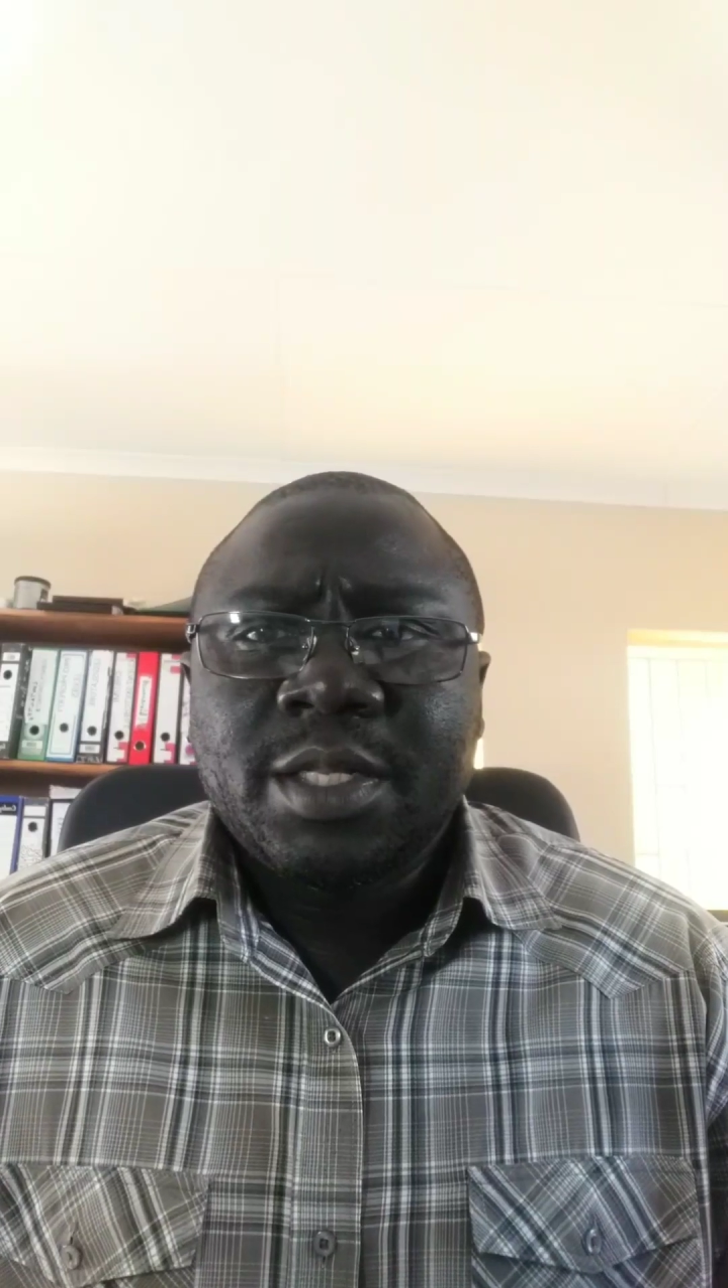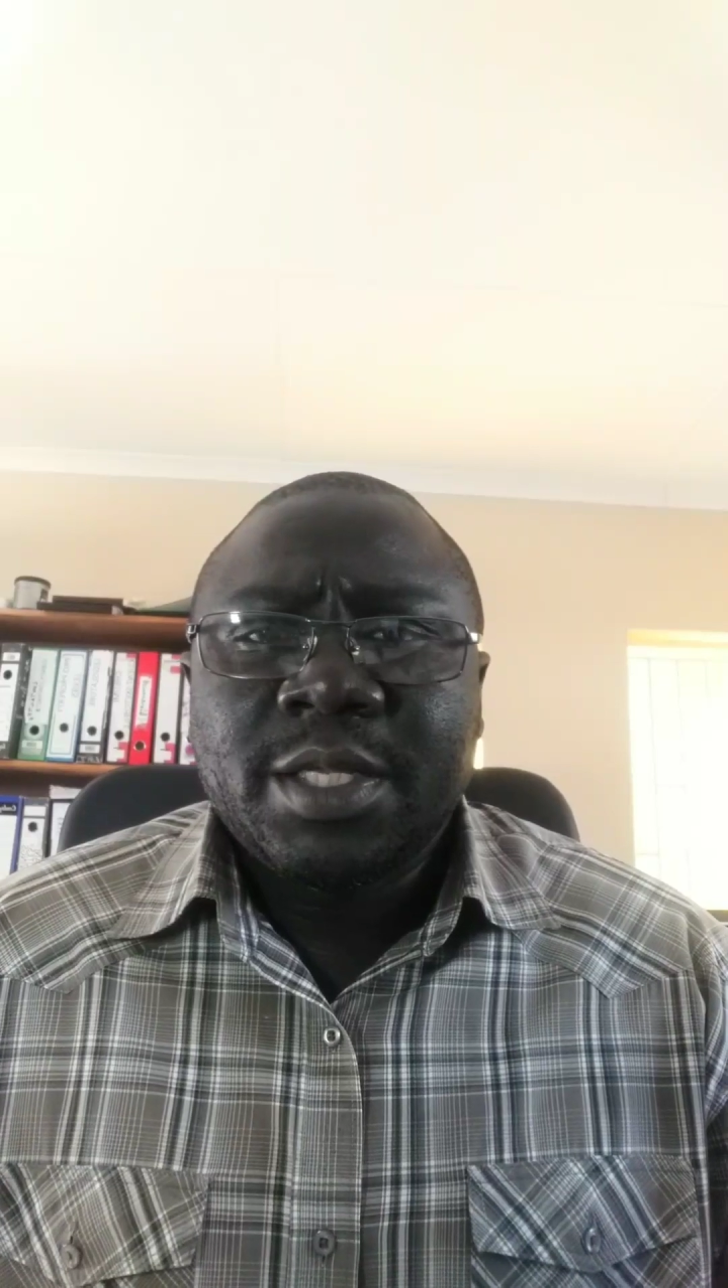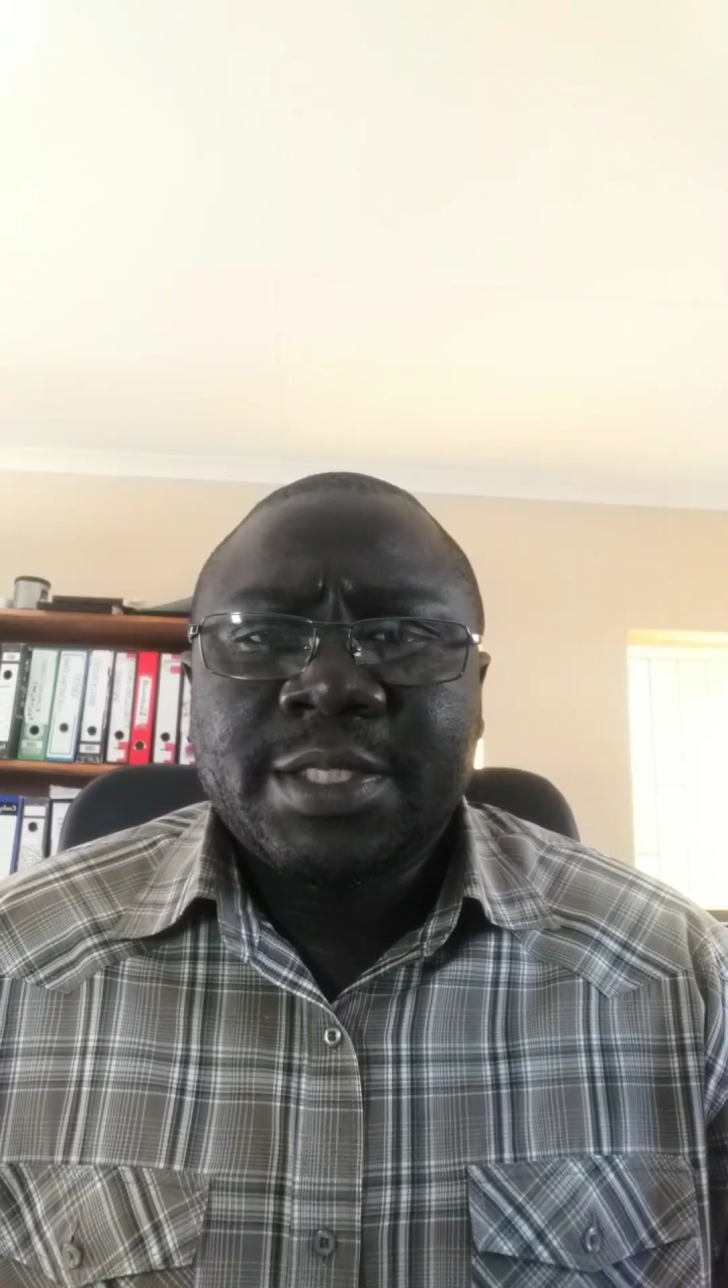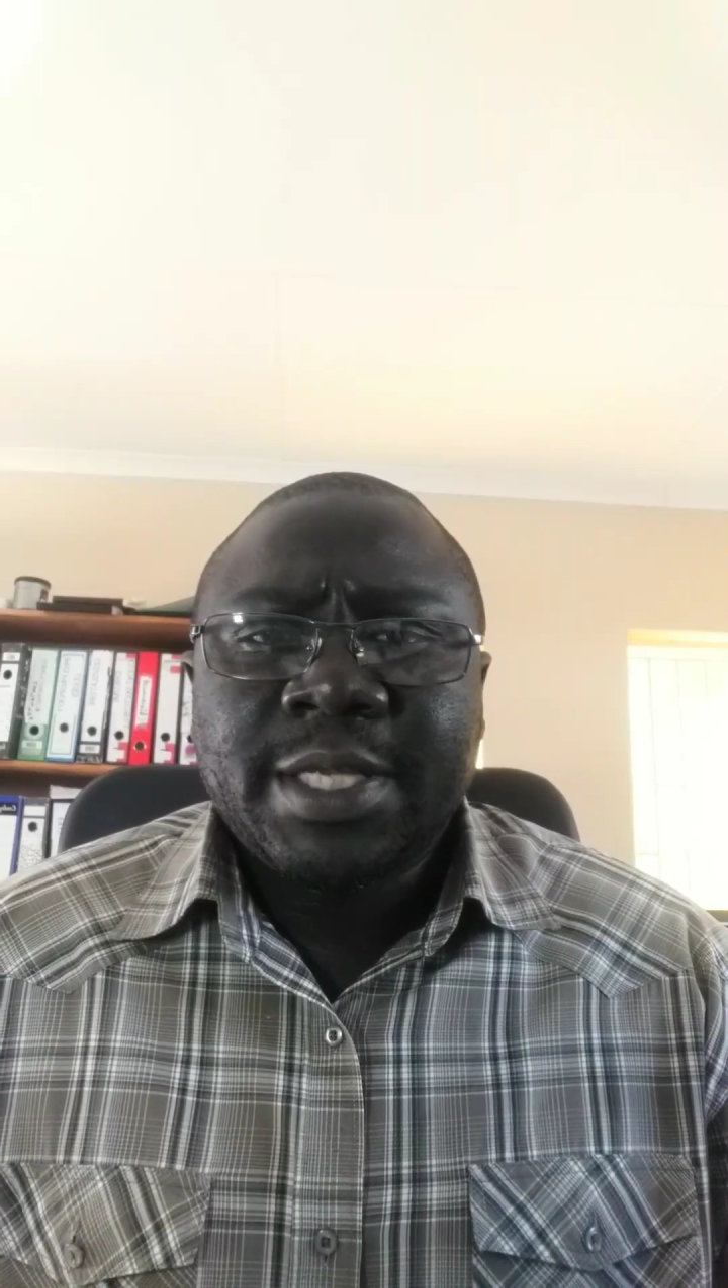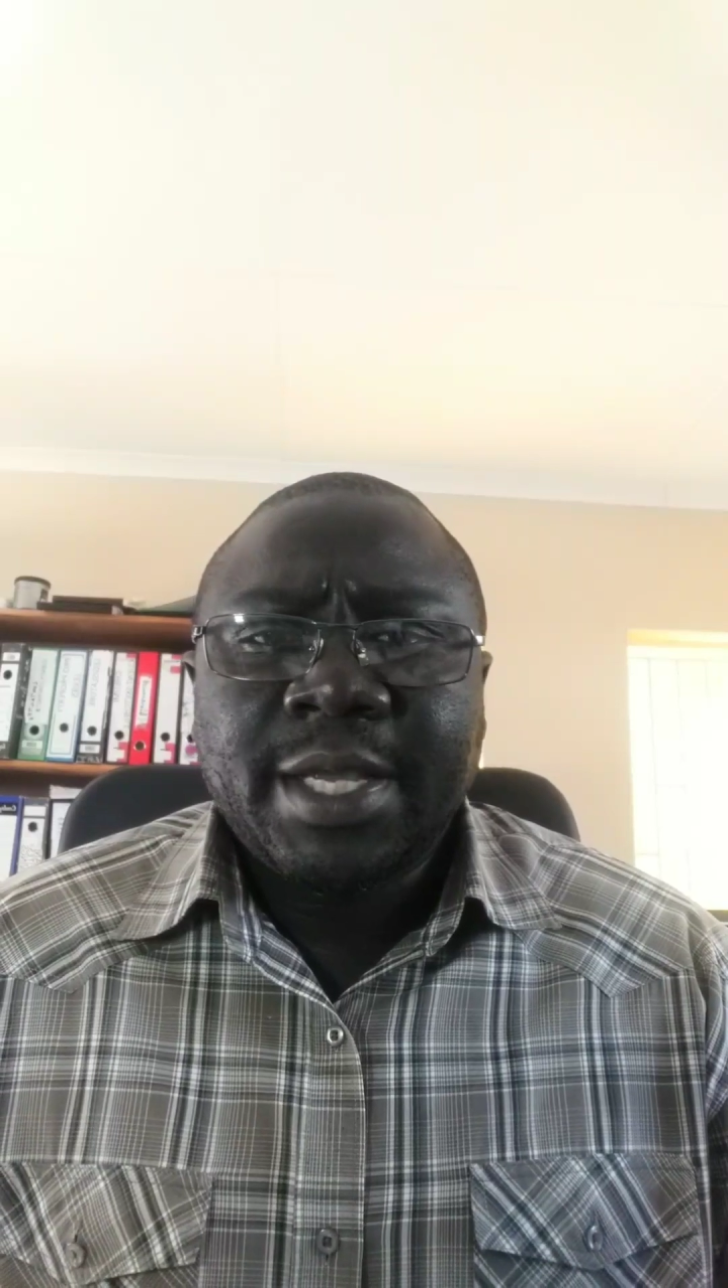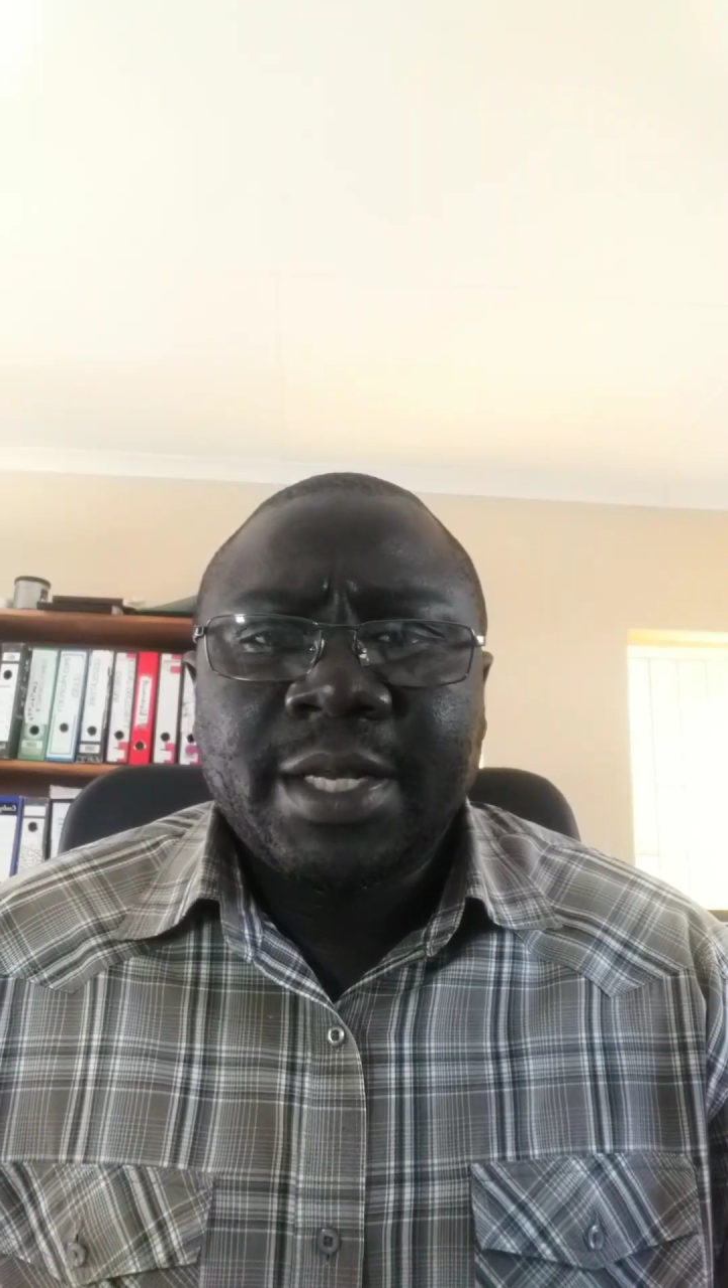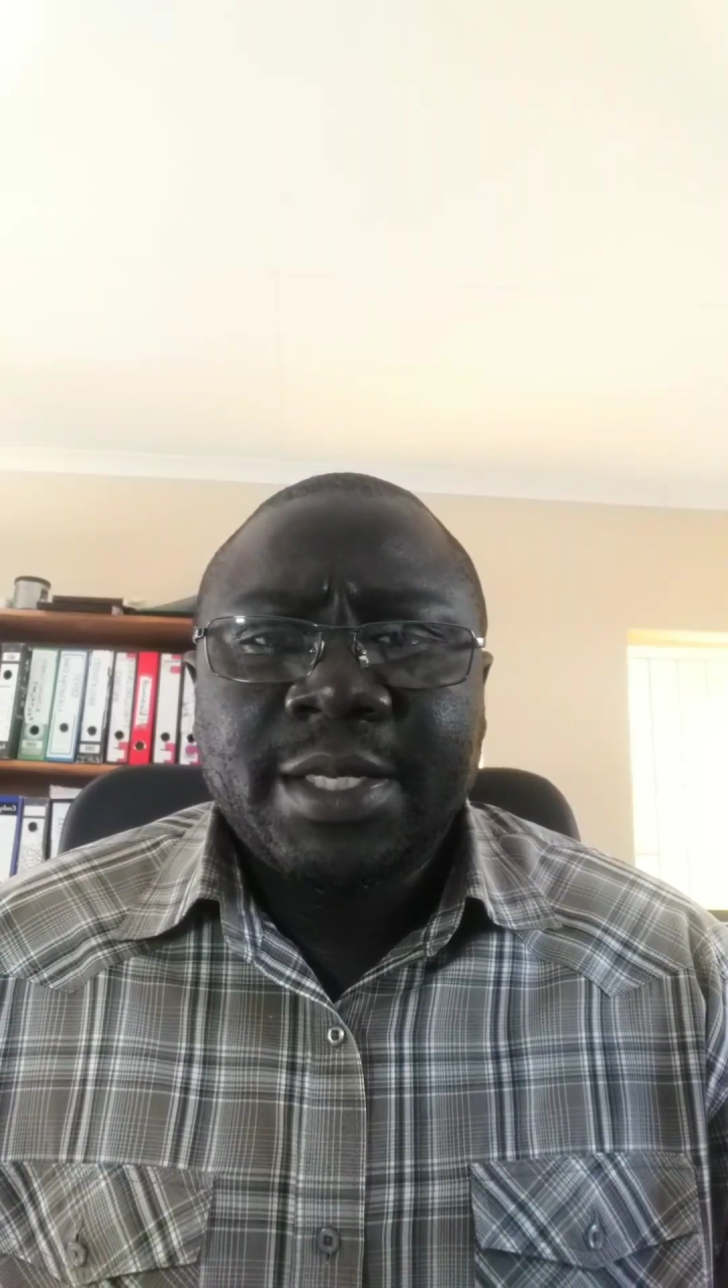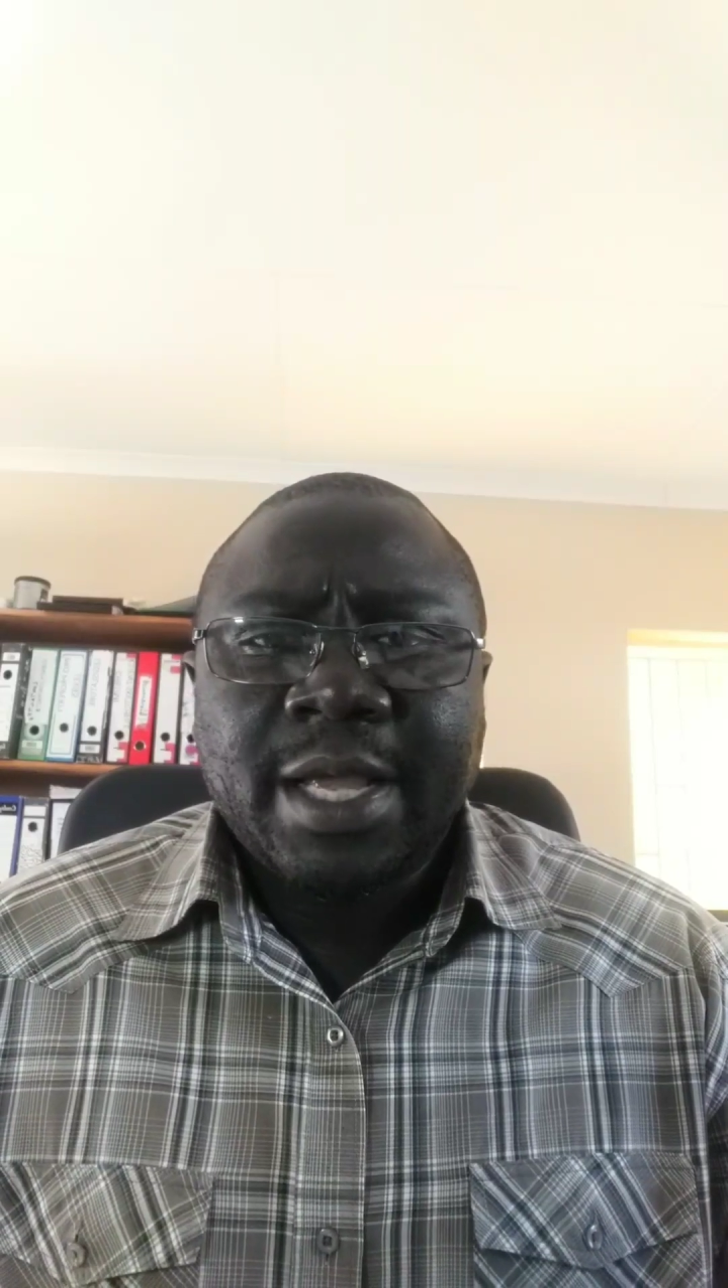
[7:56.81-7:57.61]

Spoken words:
the second